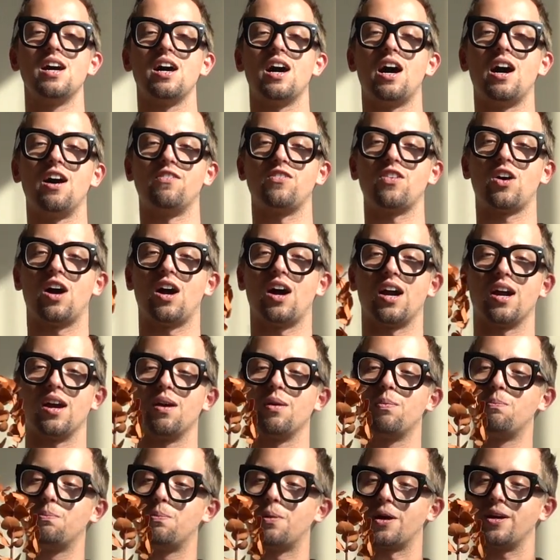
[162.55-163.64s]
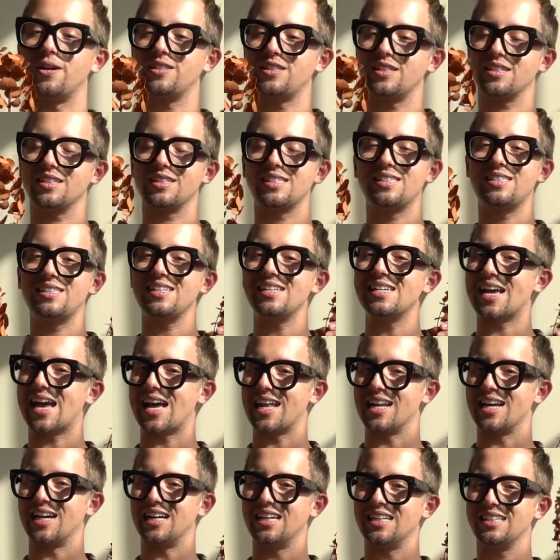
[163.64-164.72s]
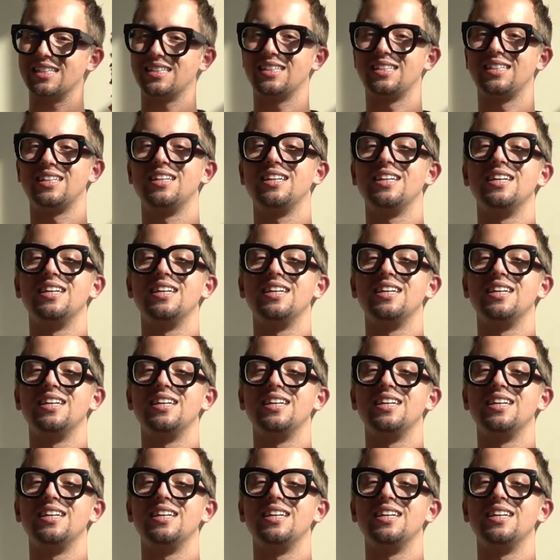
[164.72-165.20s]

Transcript: of our burnt sienna